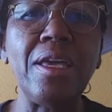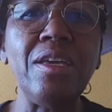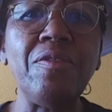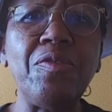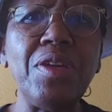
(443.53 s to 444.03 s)

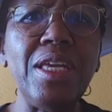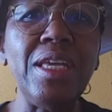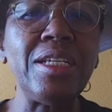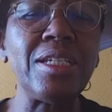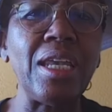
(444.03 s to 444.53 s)
If
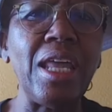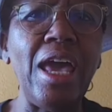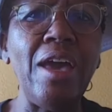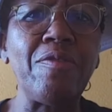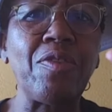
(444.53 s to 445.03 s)
each and
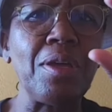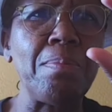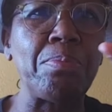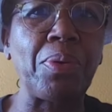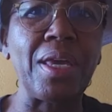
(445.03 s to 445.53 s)
every
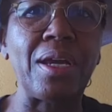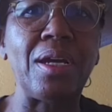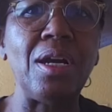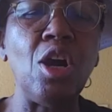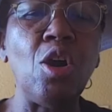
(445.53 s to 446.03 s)
brick